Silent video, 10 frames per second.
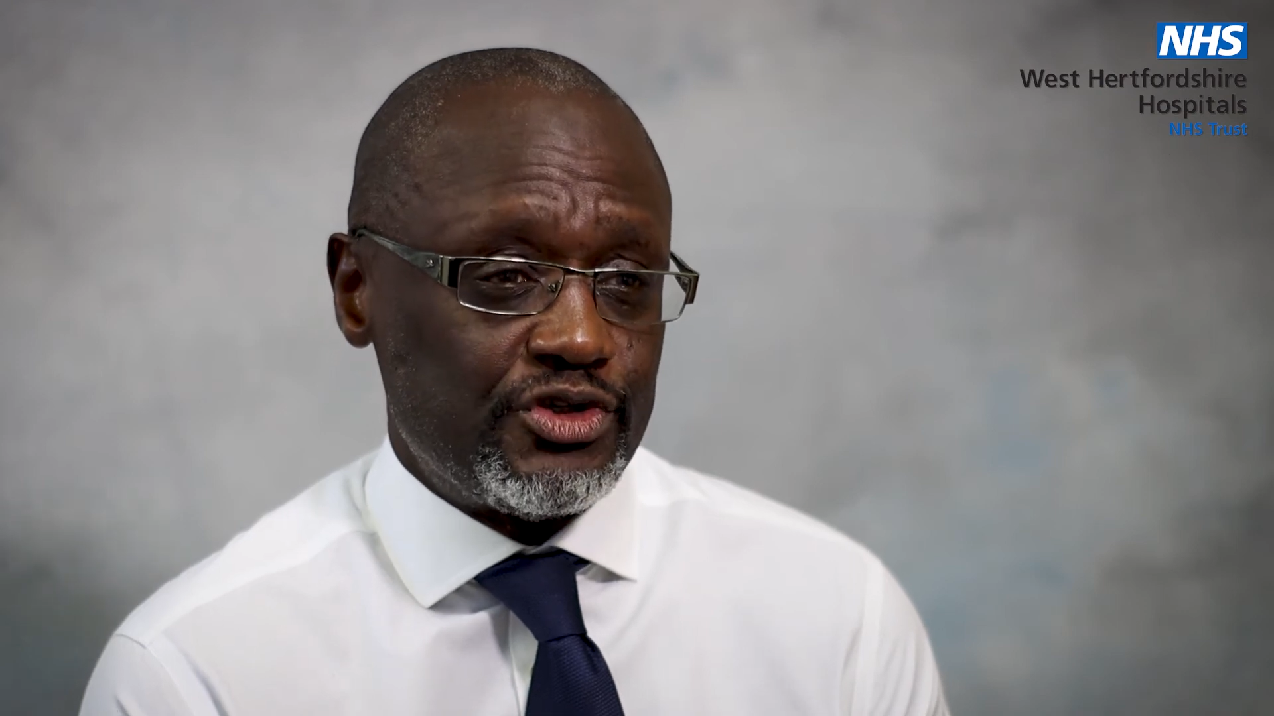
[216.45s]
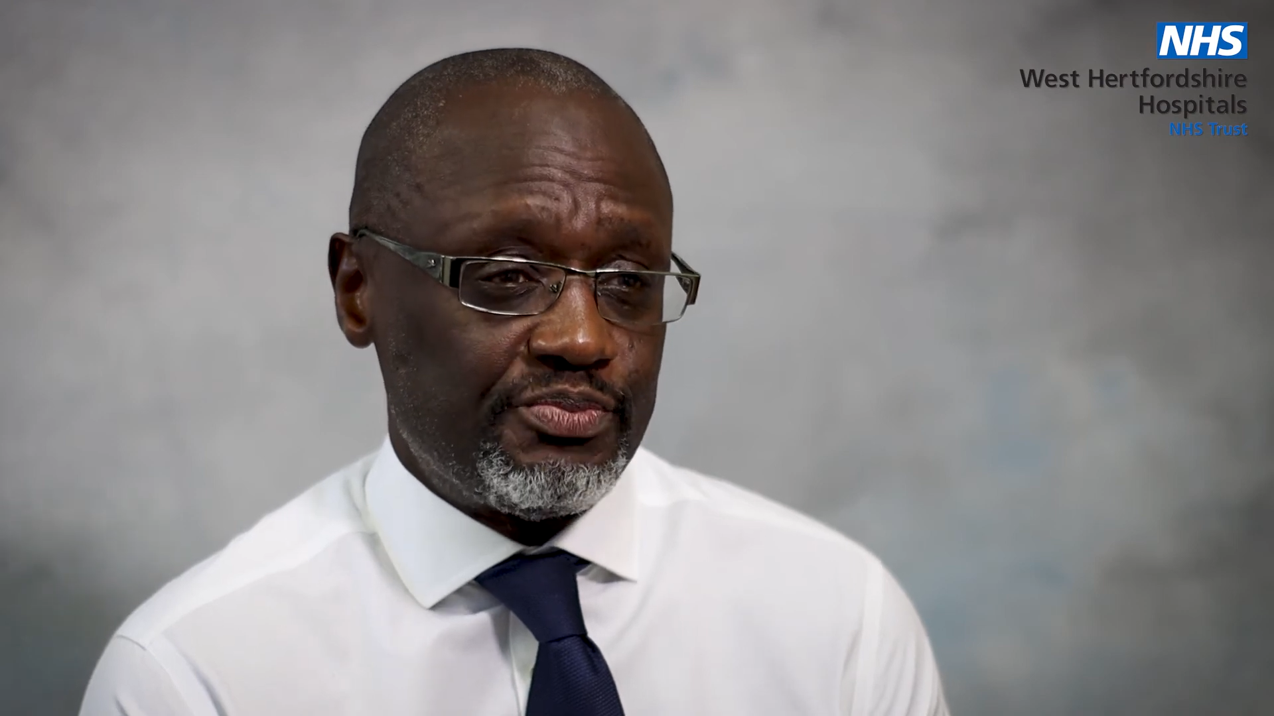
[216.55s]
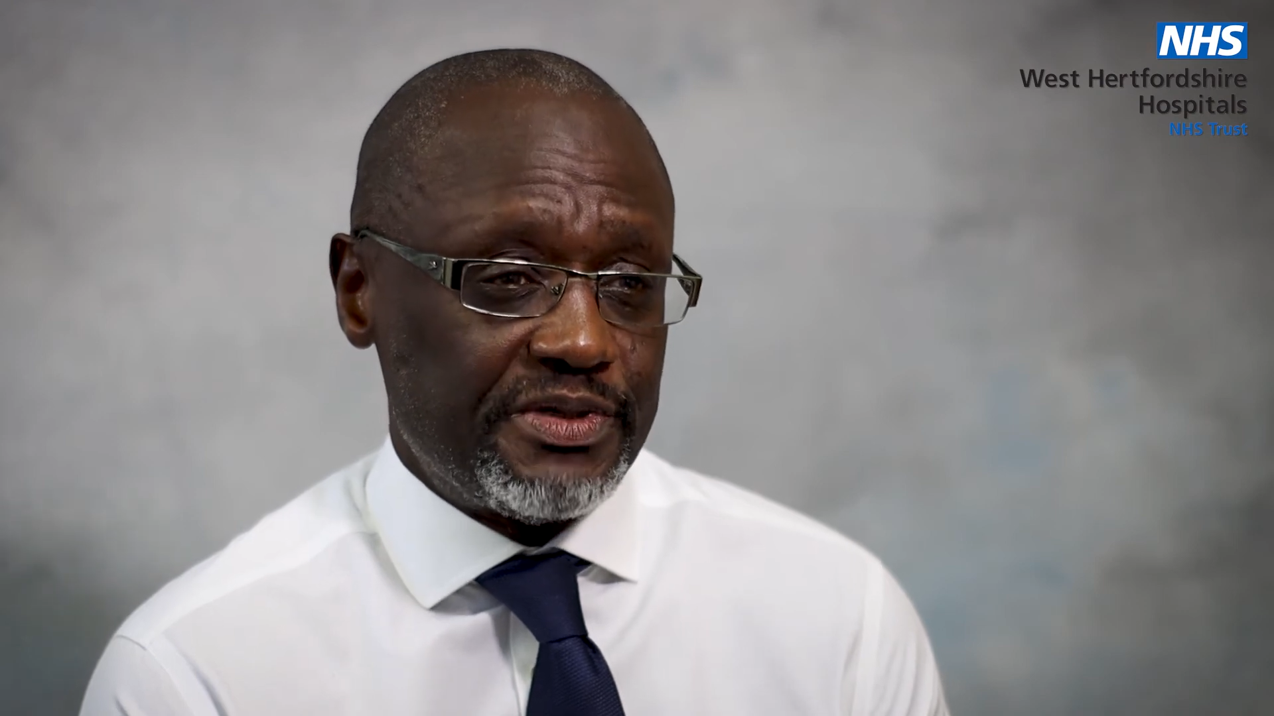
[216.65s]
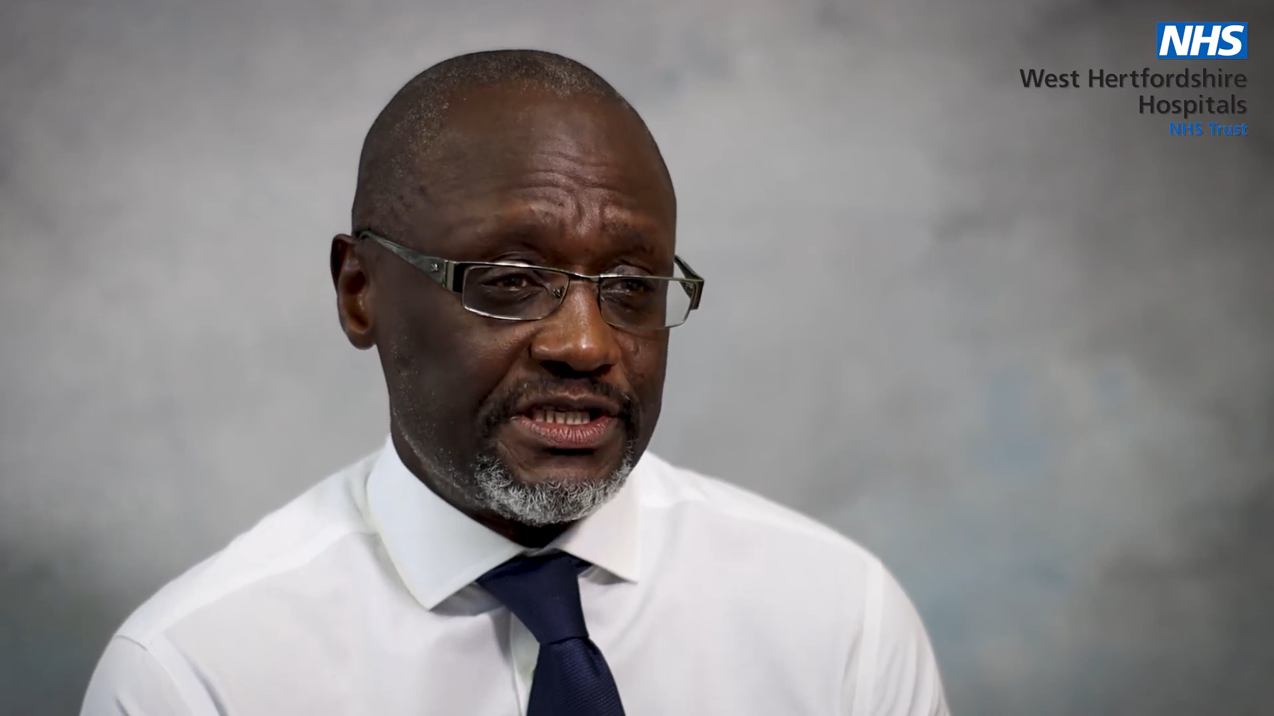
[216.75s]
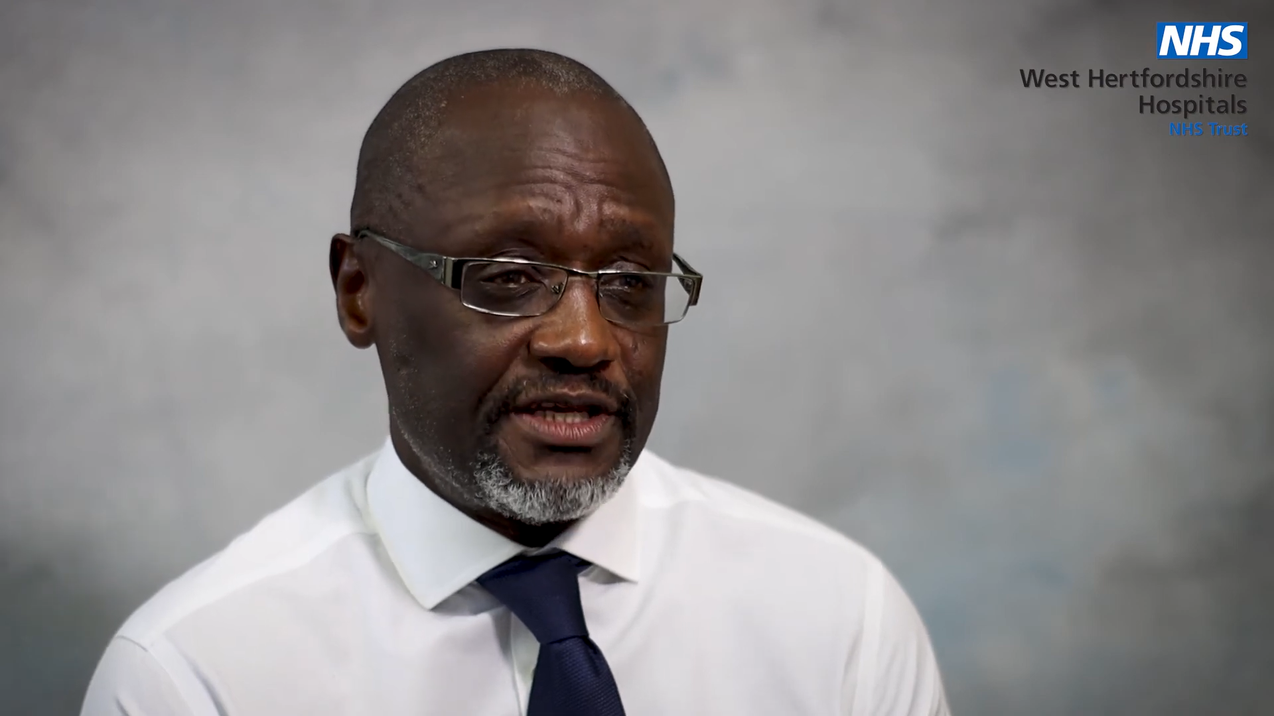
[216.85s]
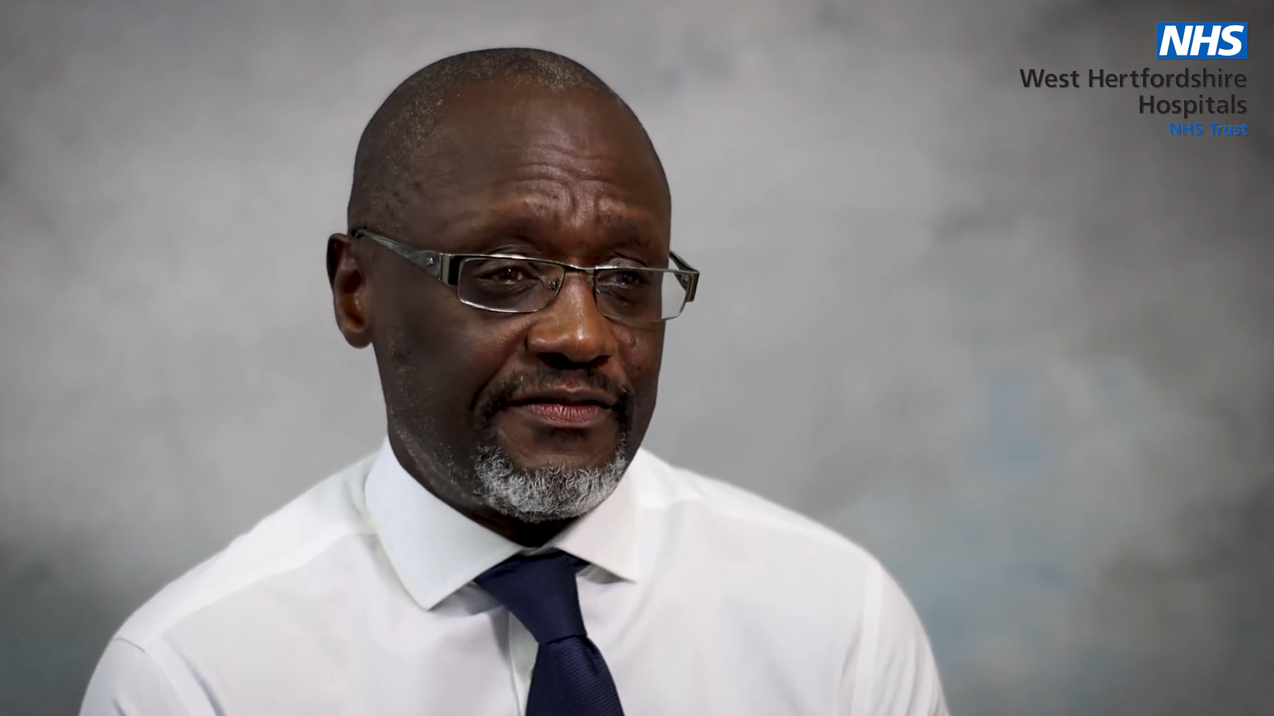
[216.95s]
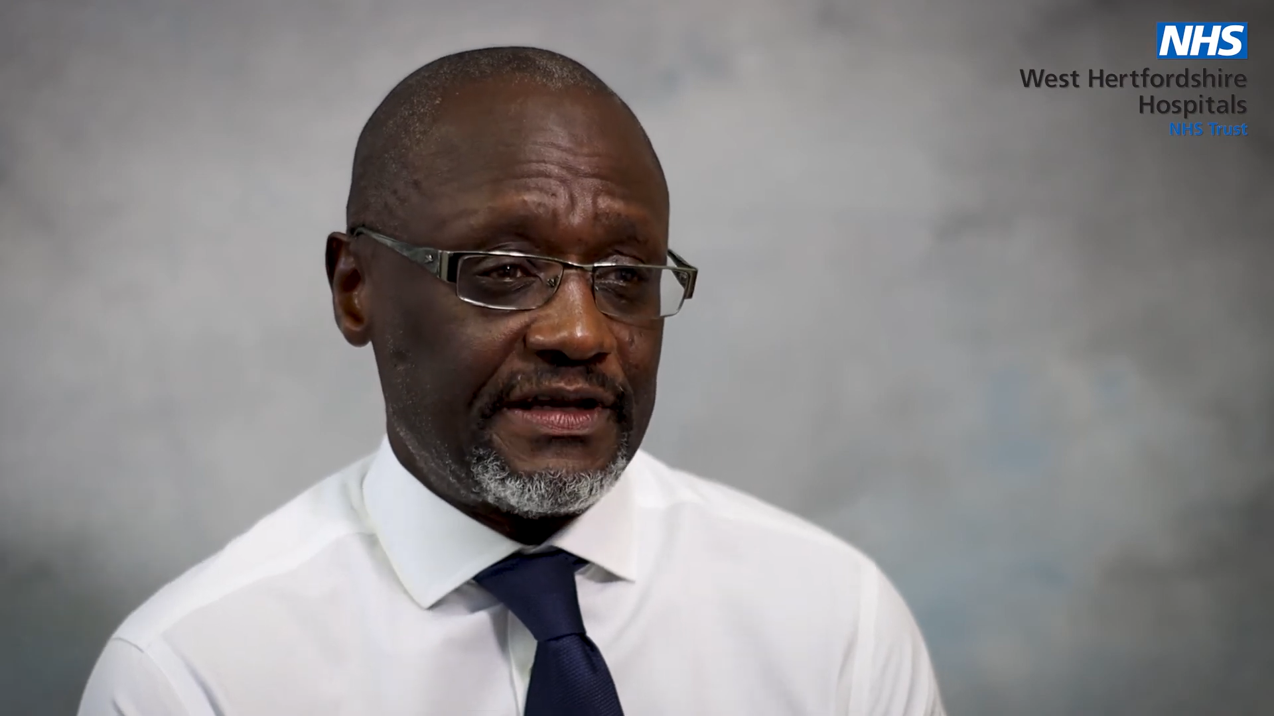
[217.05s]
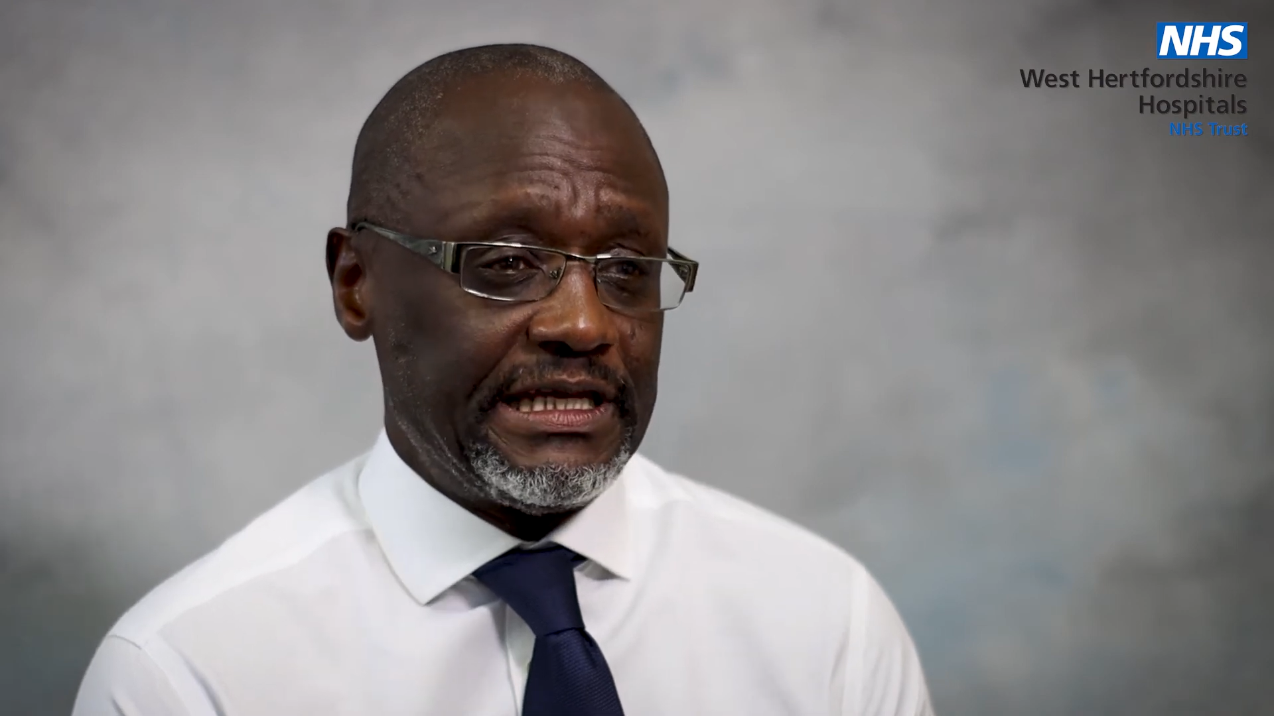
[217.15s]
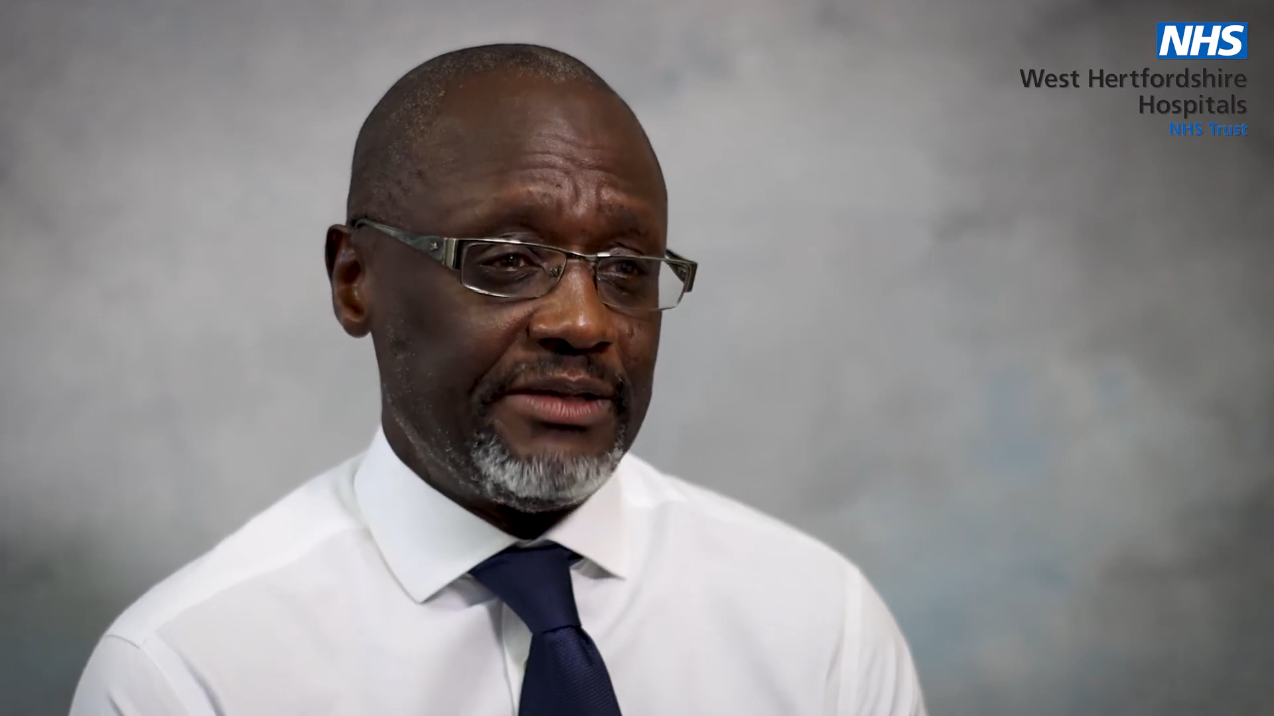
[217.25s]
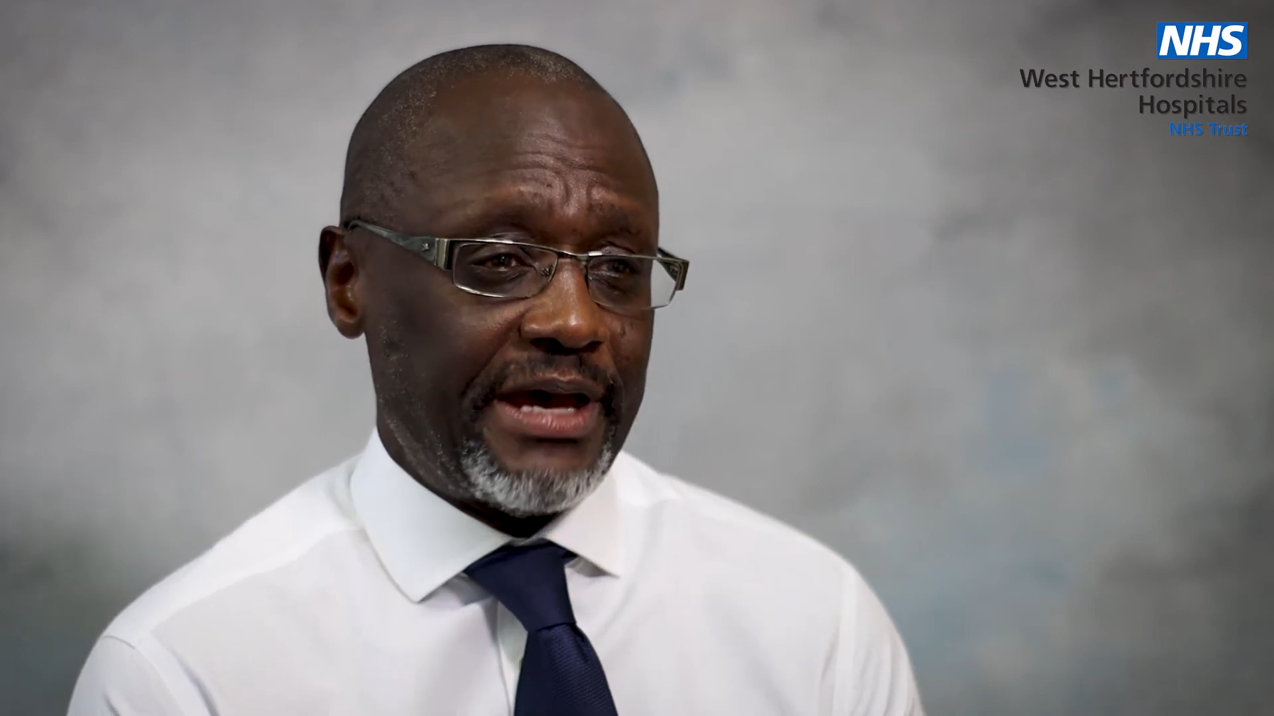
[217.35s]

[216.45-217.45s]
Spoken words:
specifically